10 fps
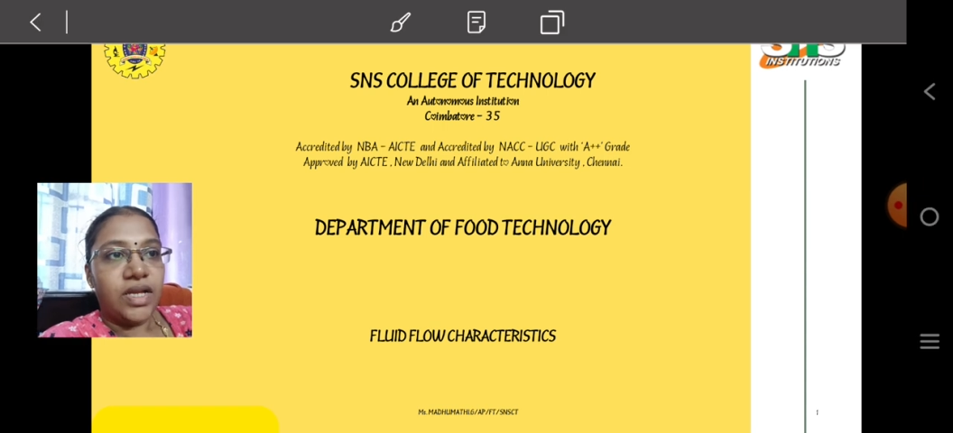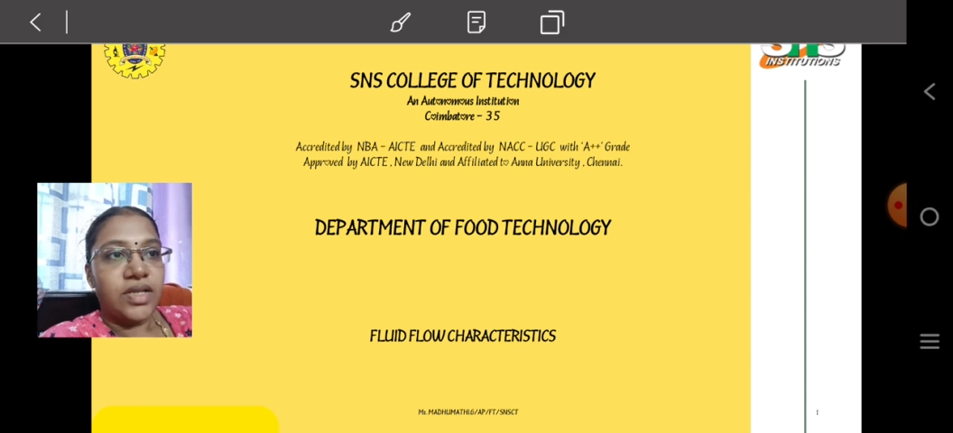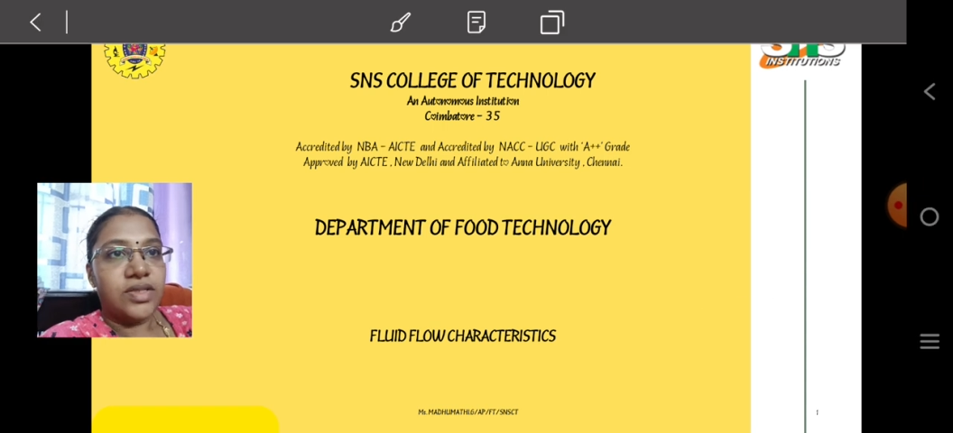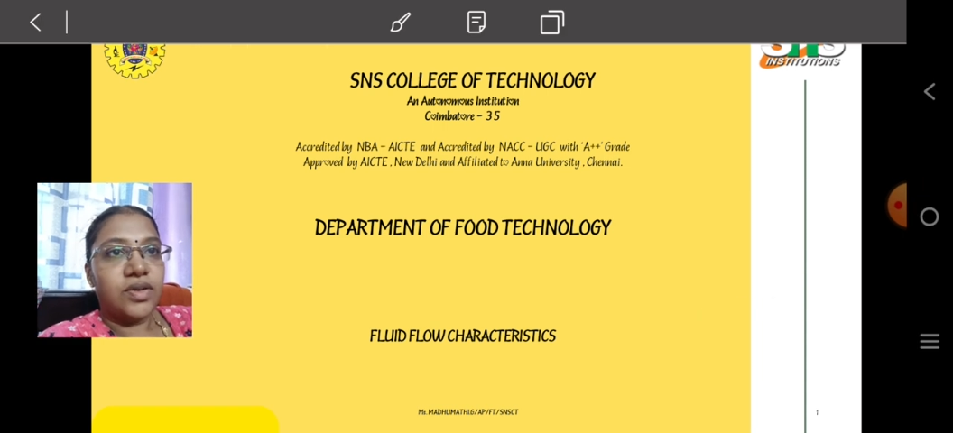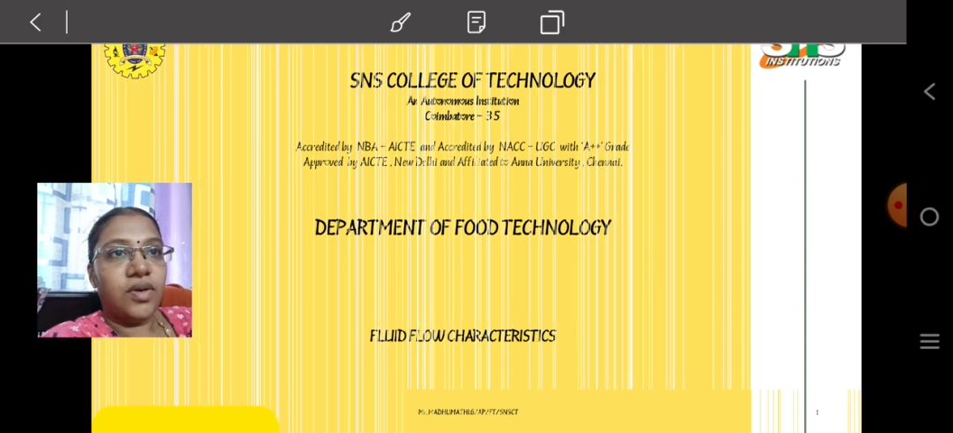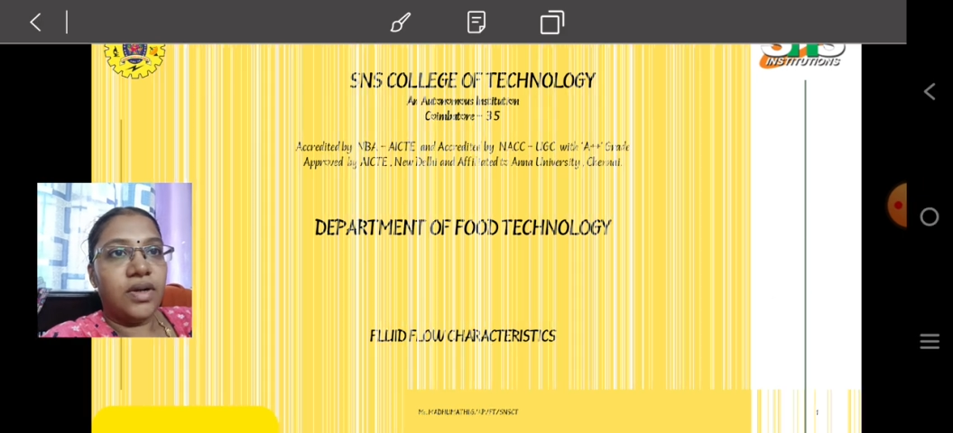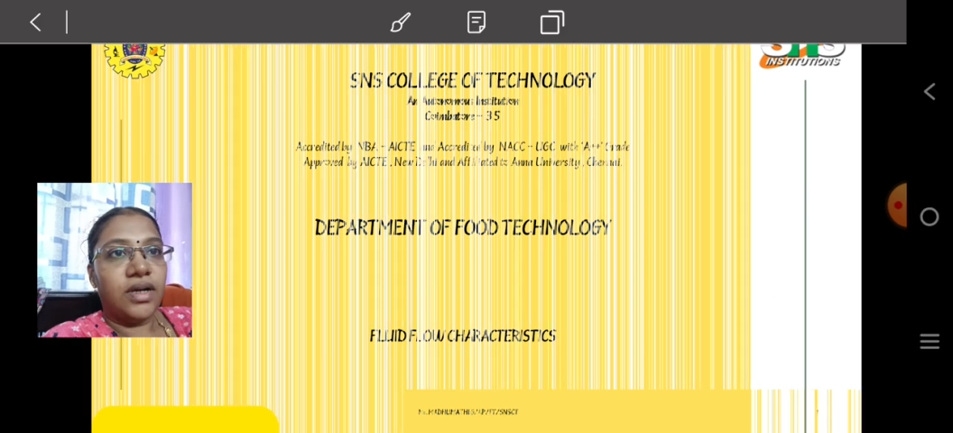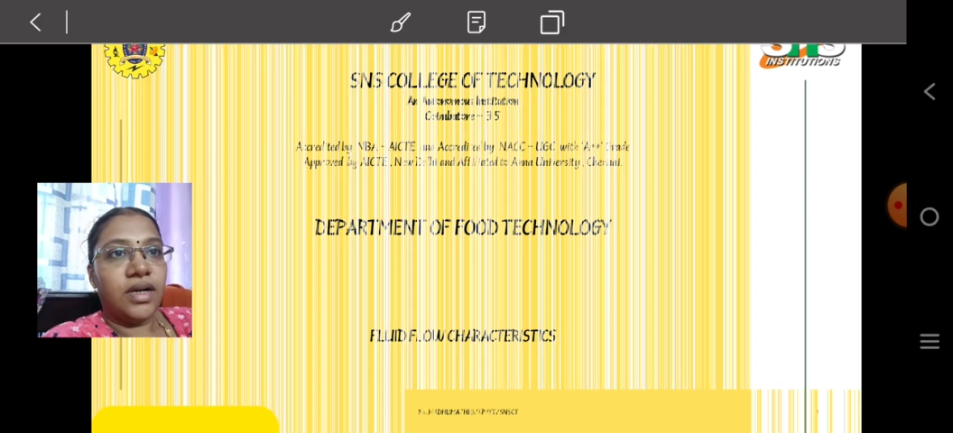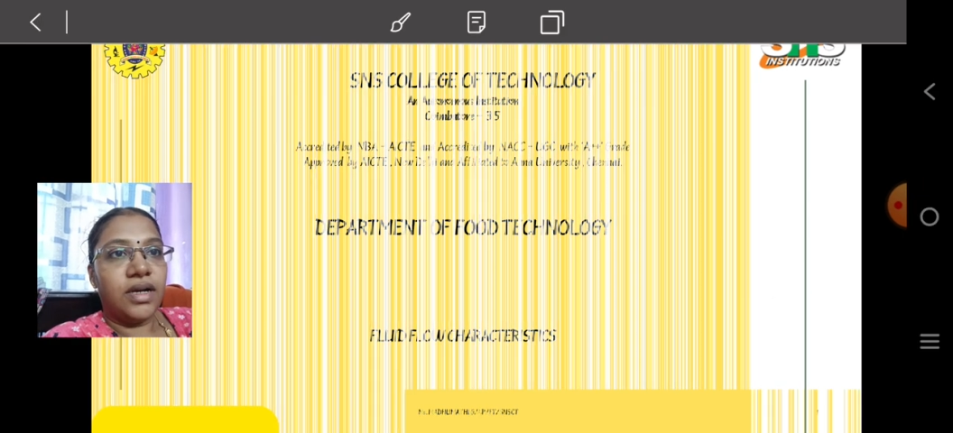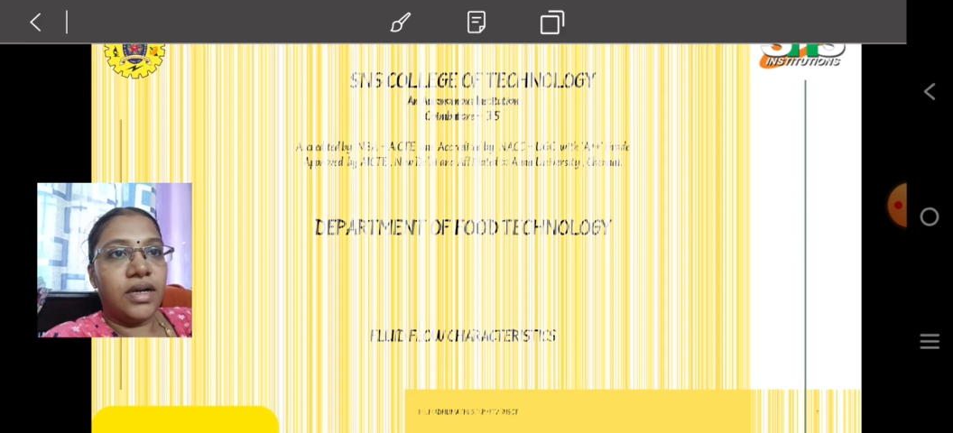So
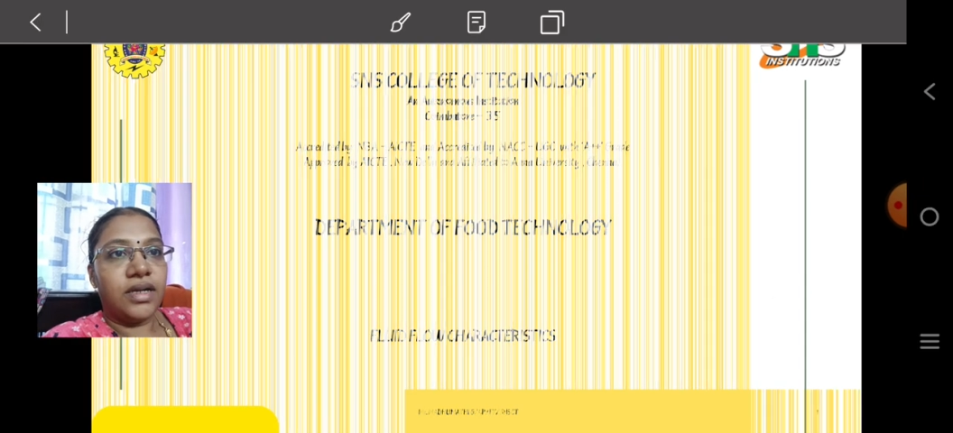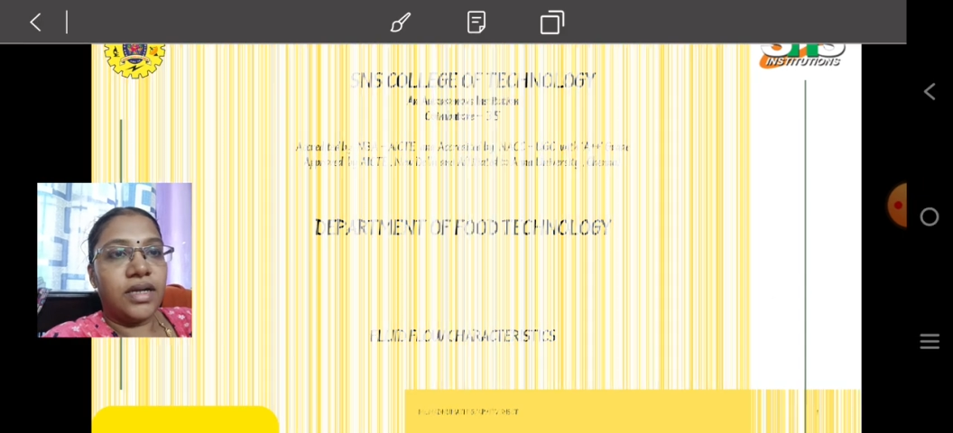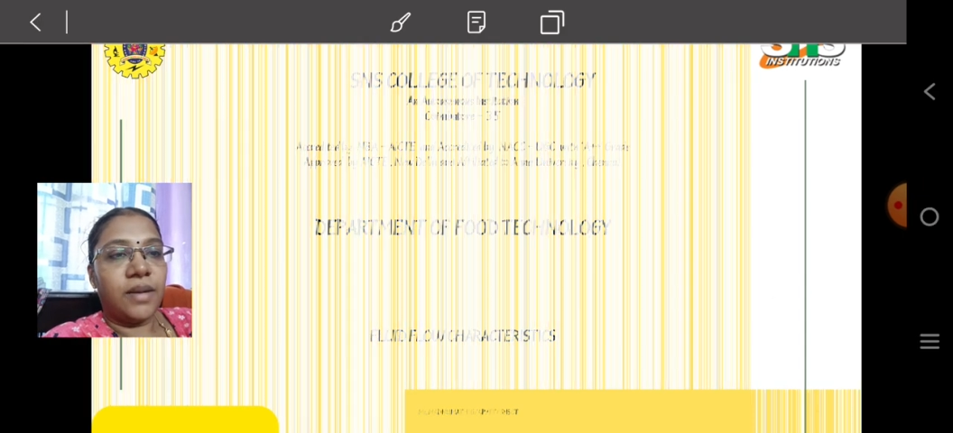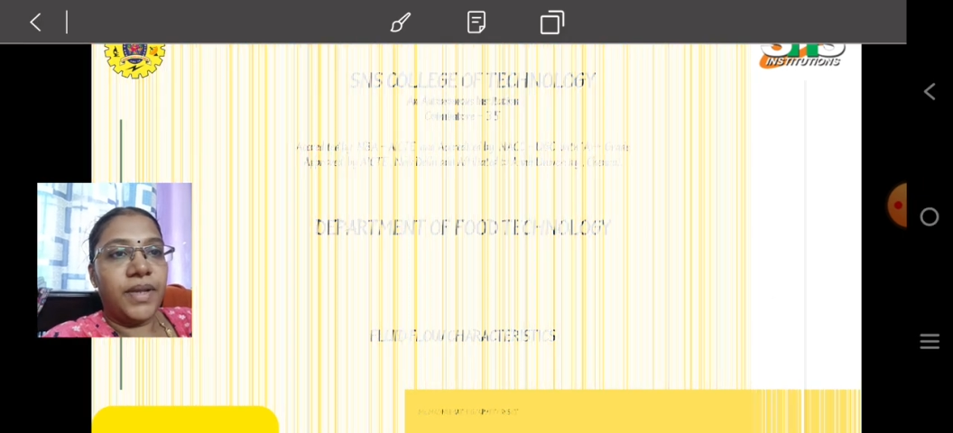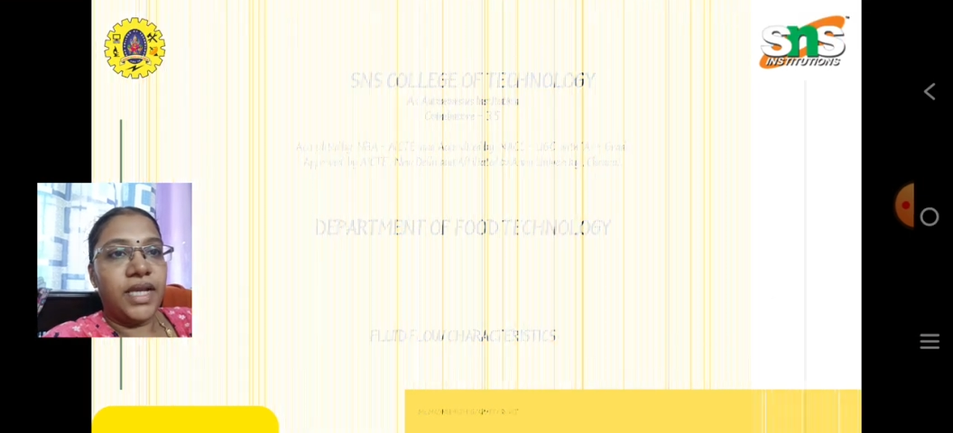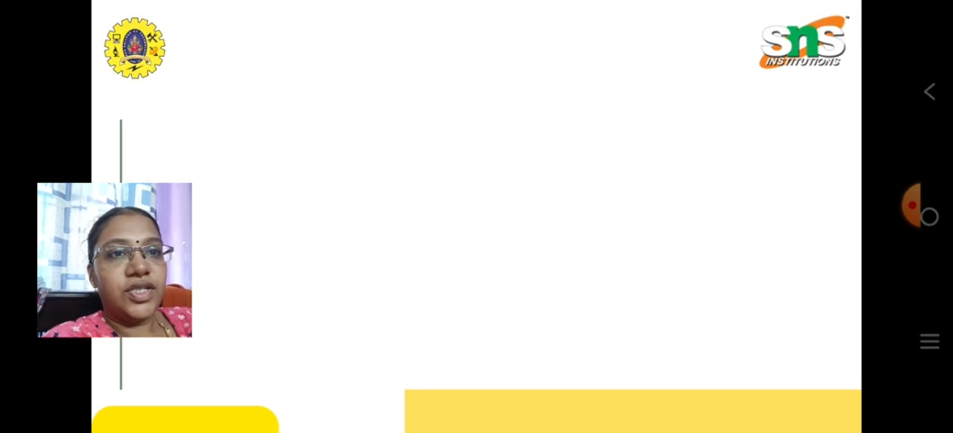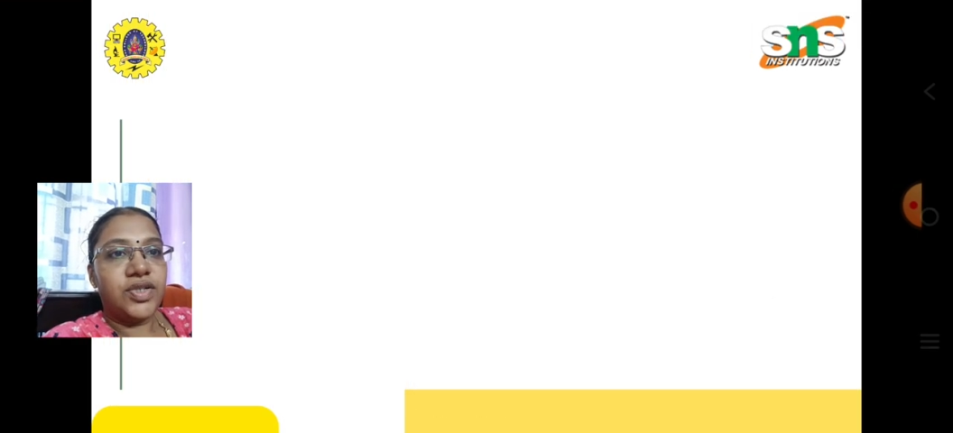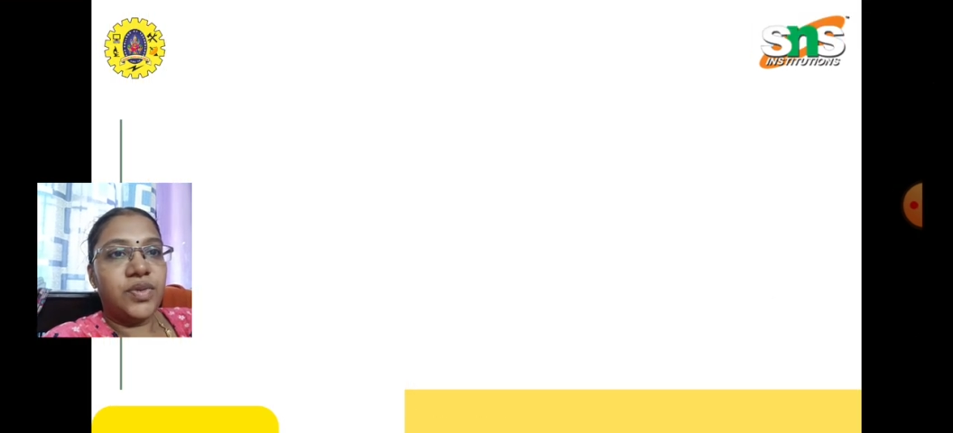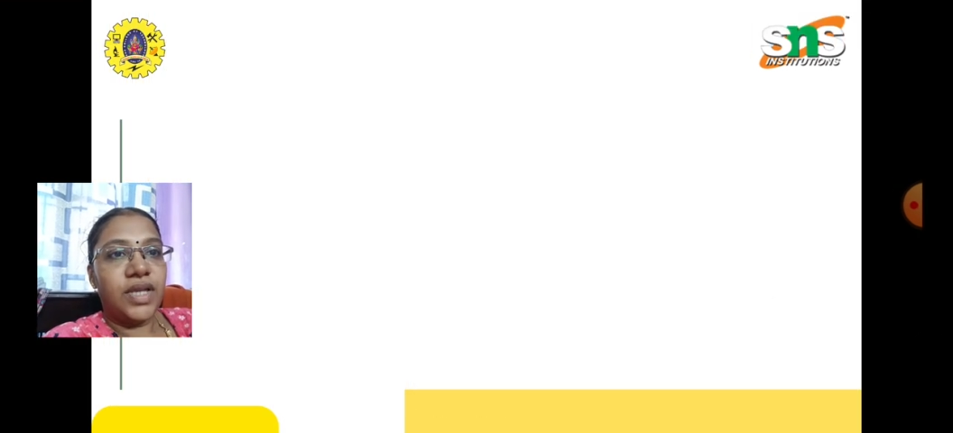coming into